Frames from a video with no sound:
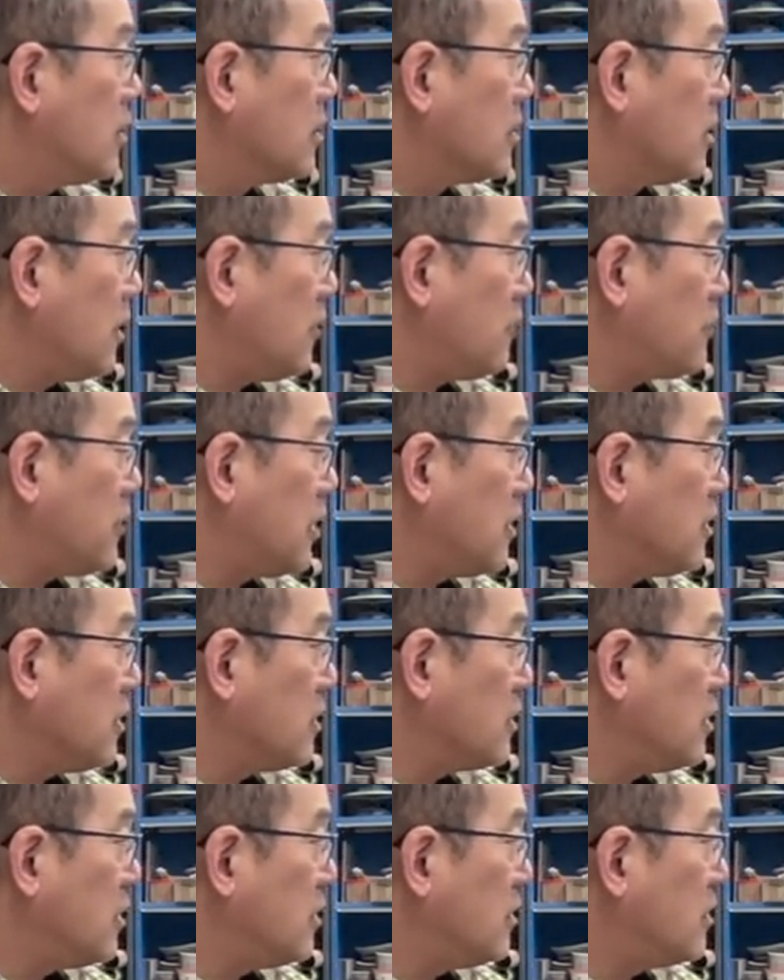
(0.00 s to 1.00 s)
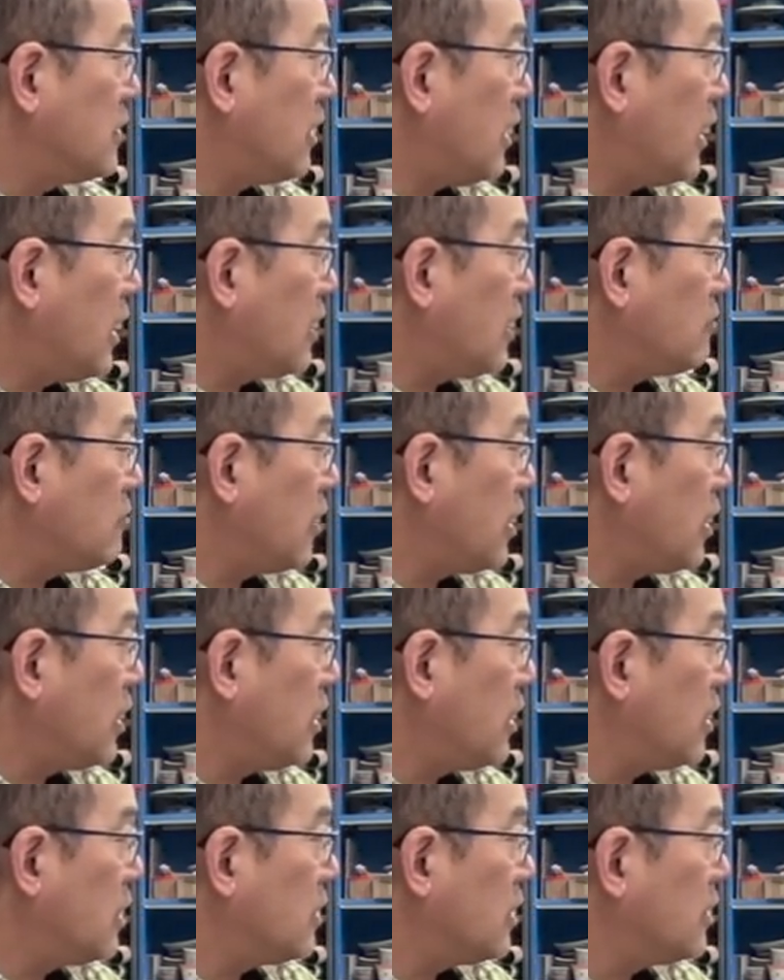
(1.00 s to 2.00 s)
Left hand on the inside, right
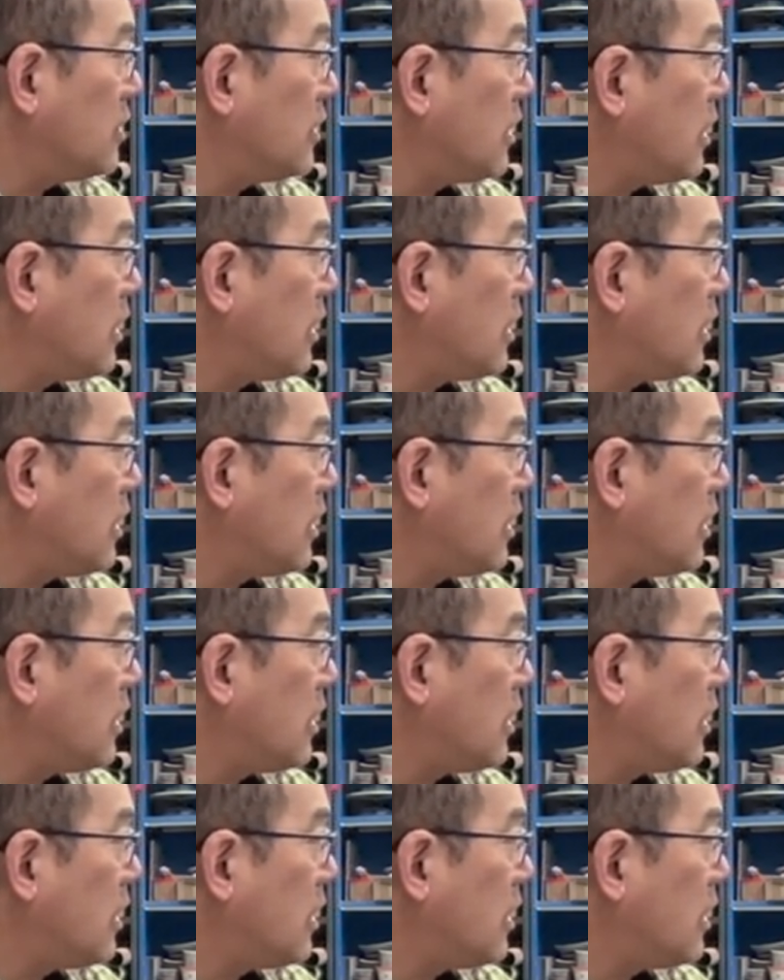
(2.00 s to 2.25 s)
hand on the